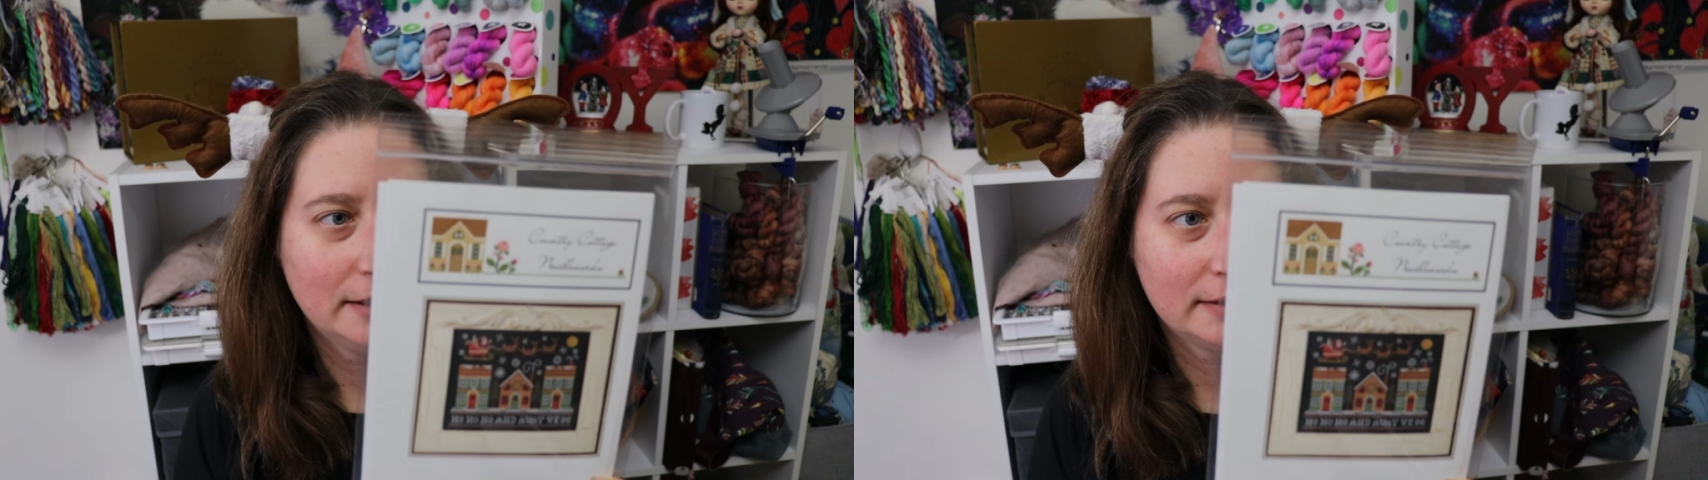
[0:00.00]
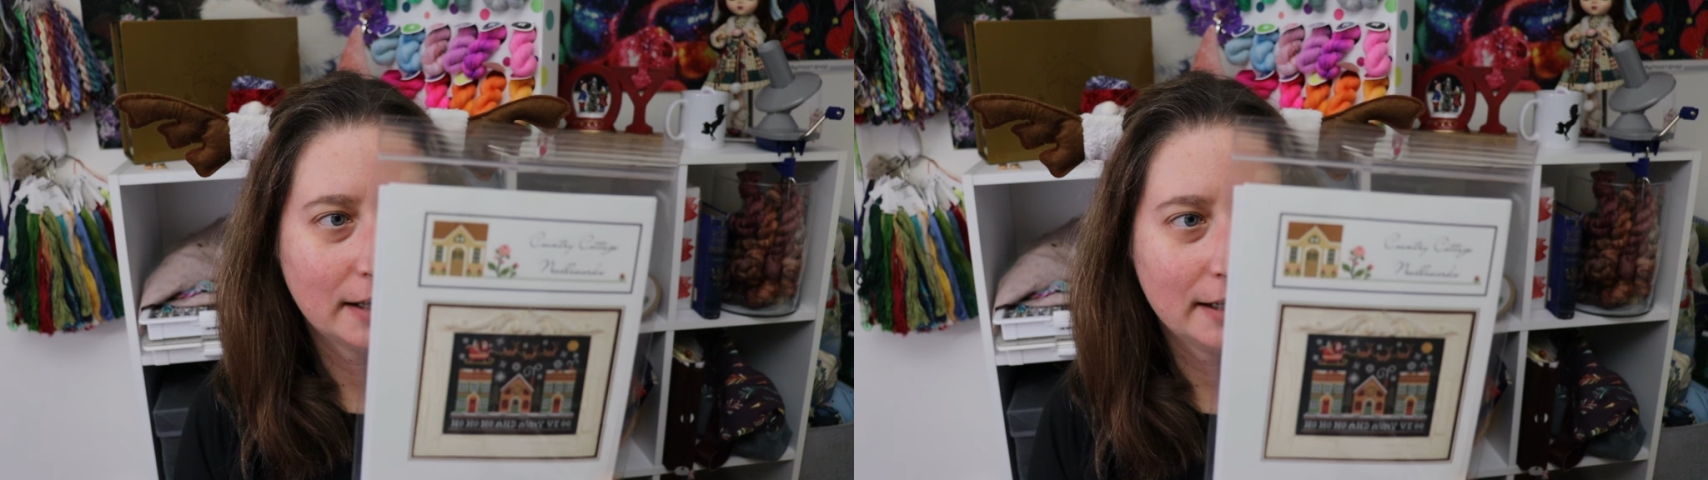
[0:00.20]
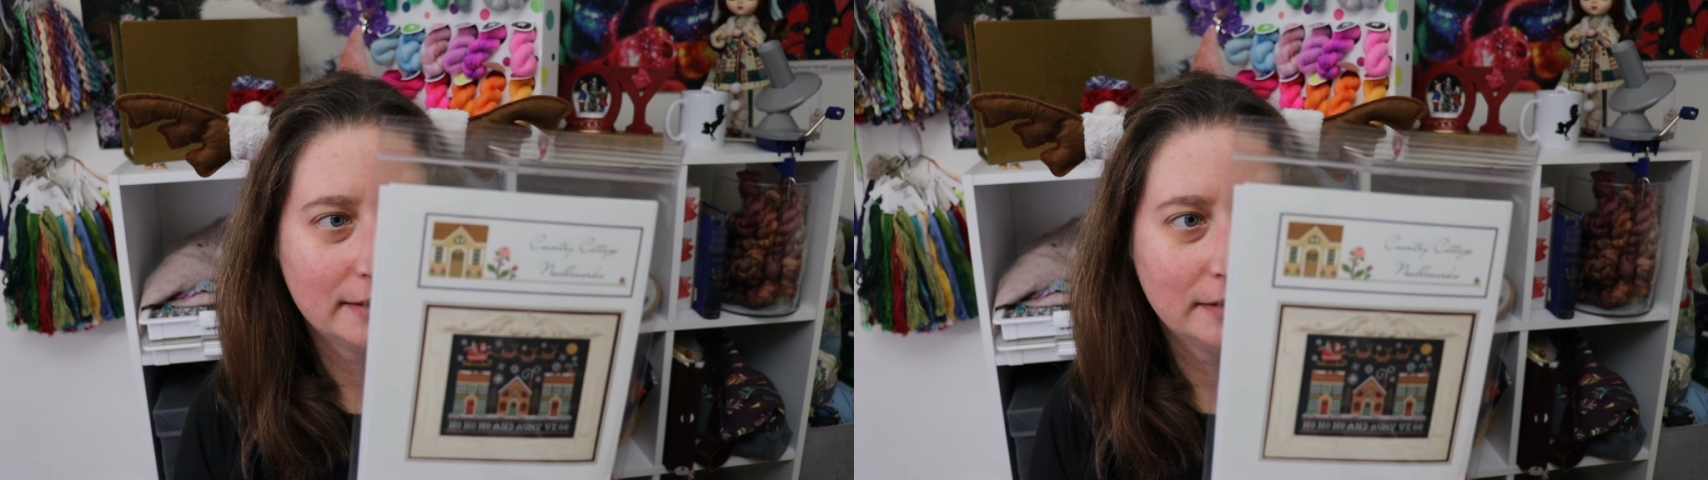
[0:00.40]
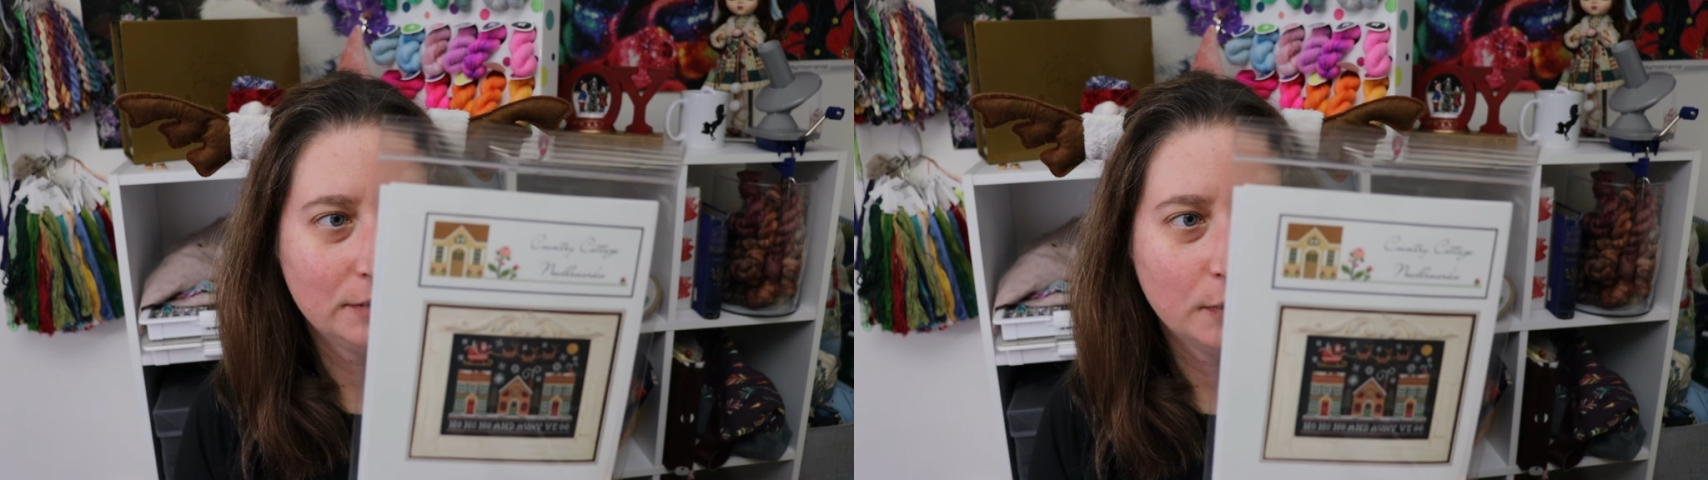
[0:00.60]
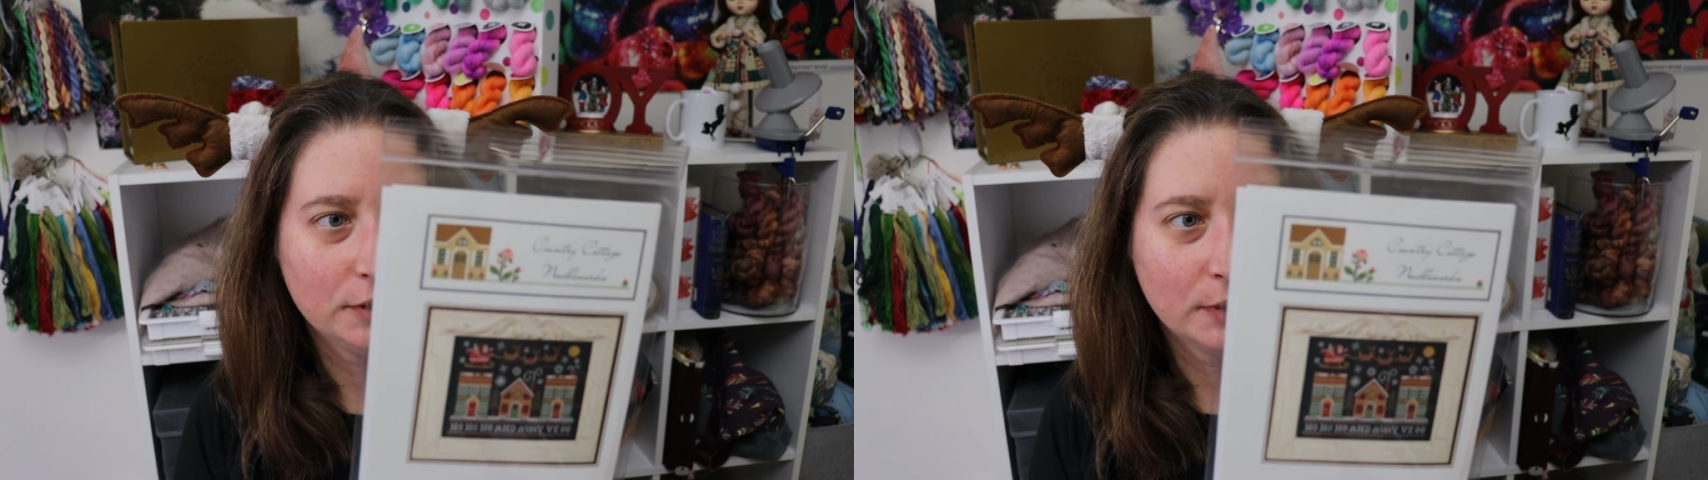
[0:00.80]
size
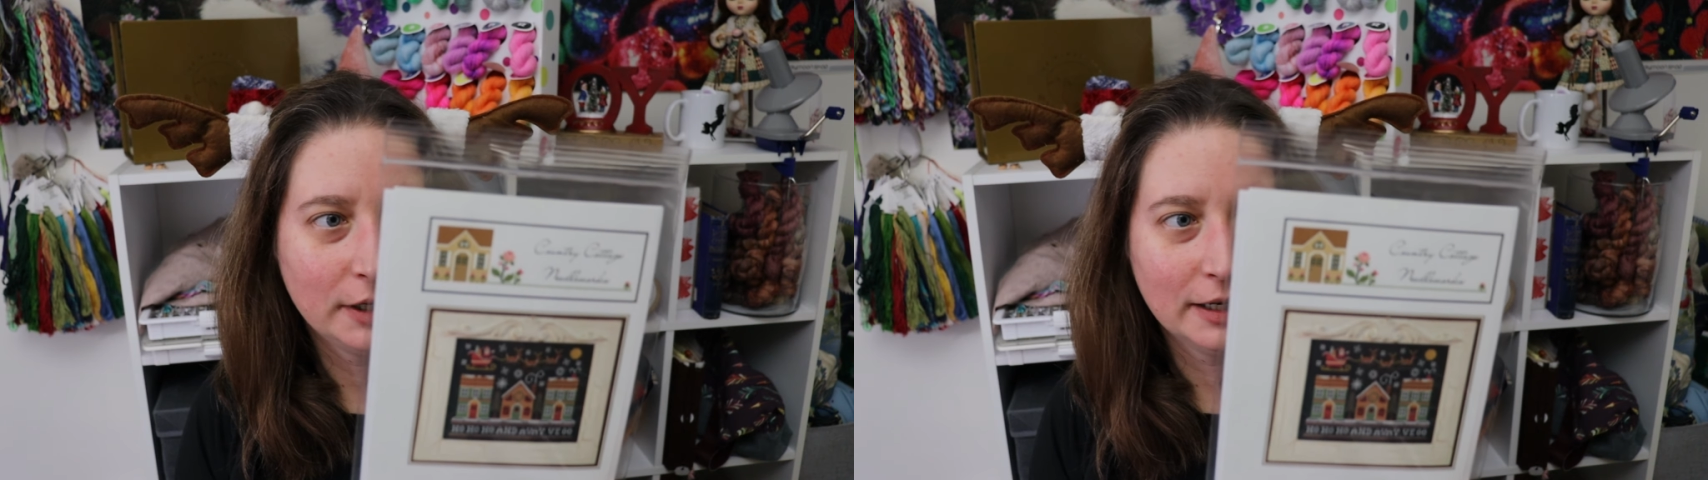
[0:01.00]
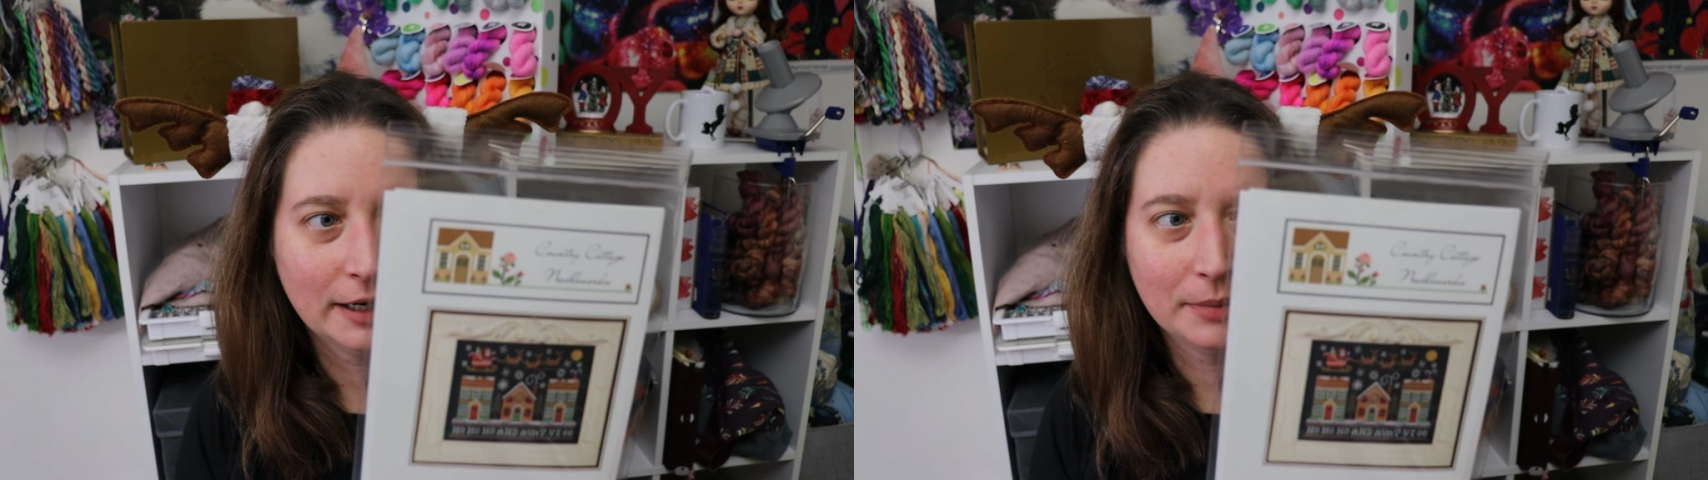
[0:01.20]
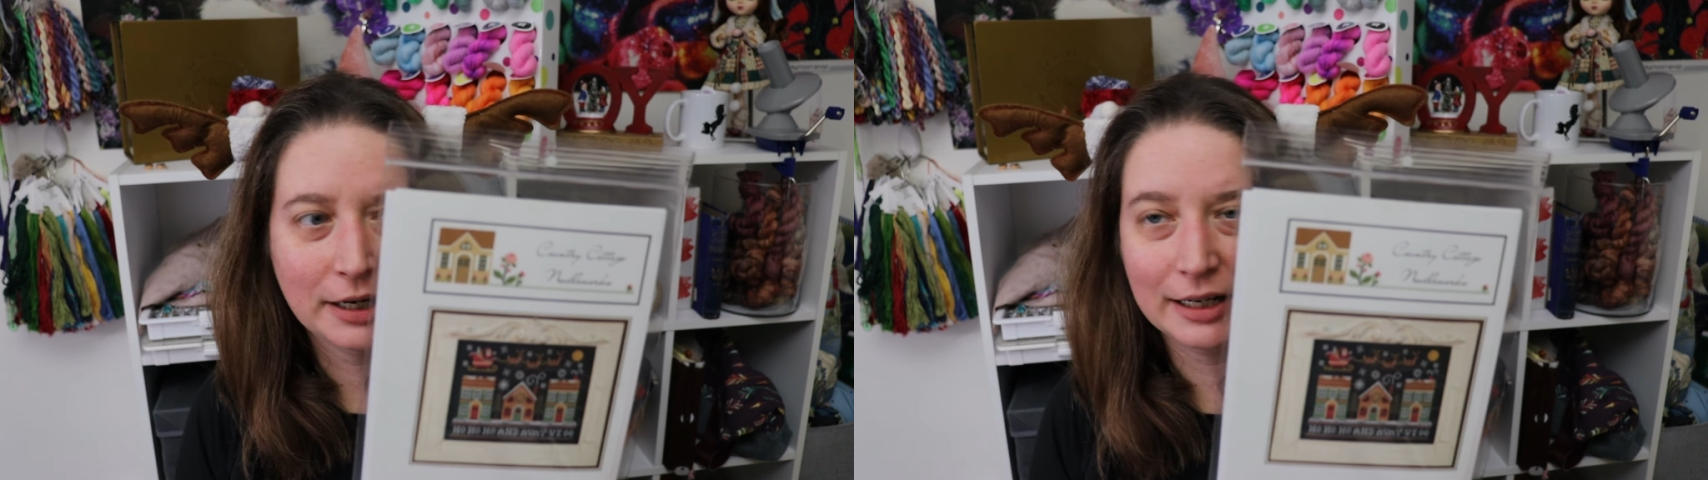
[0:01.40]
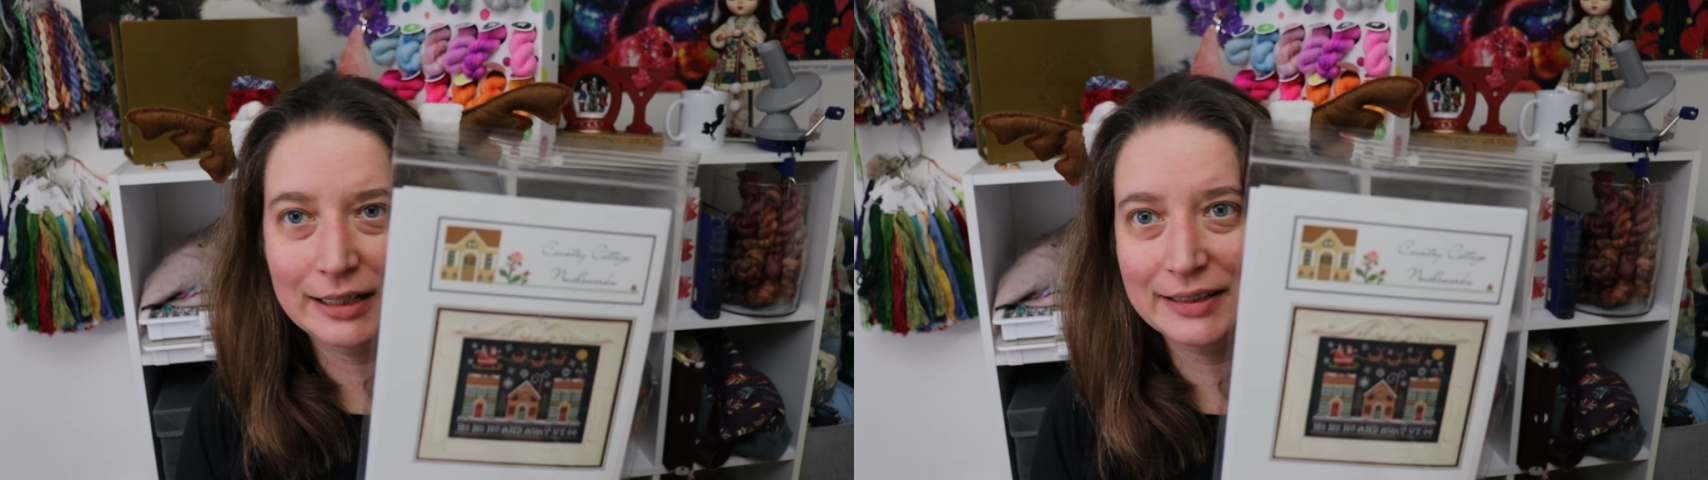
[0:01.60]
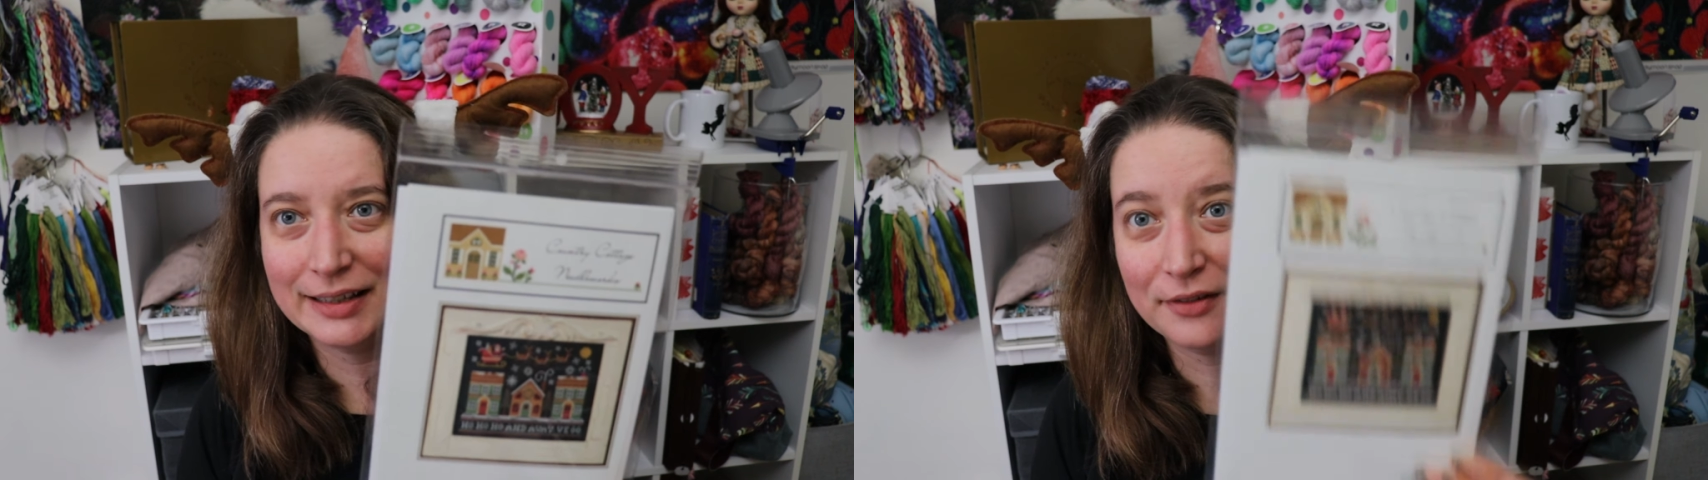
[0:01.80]
is 129 by
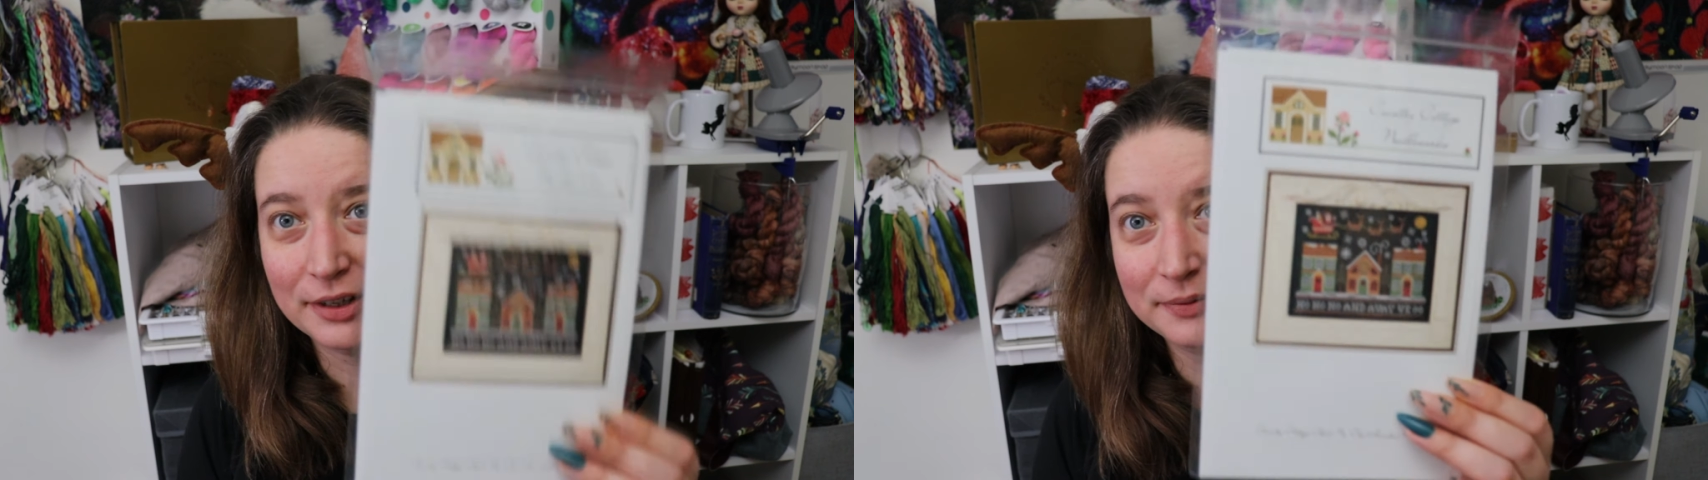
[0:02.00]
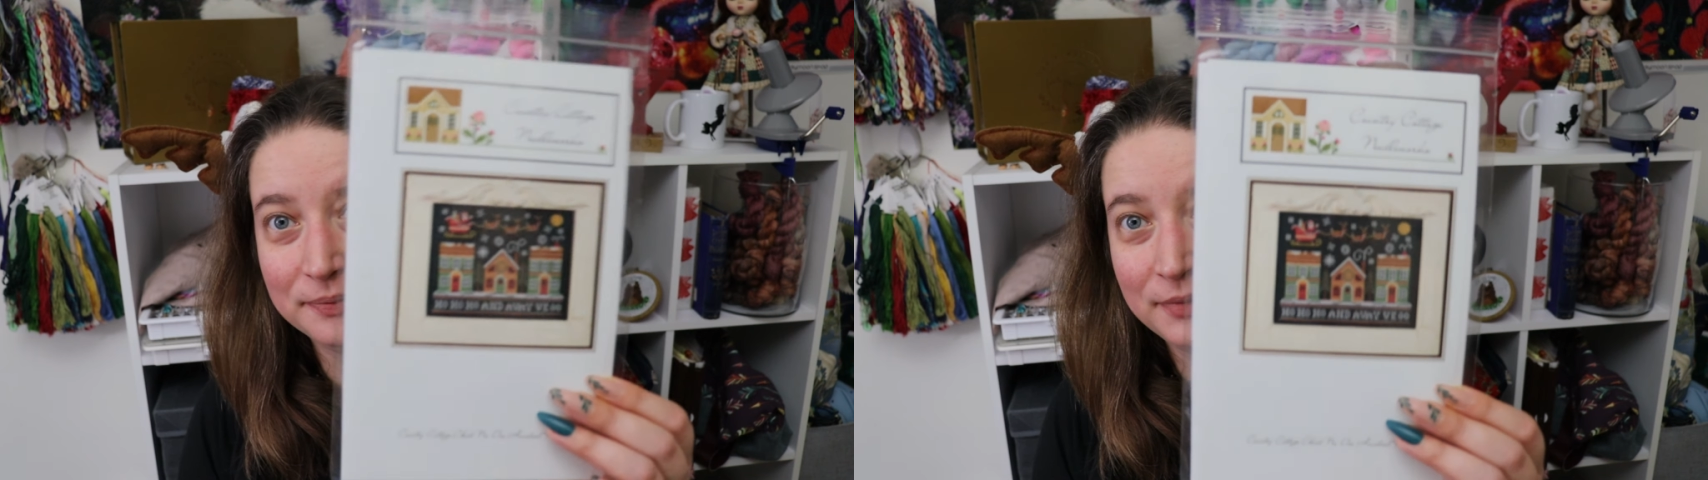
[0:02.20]
97.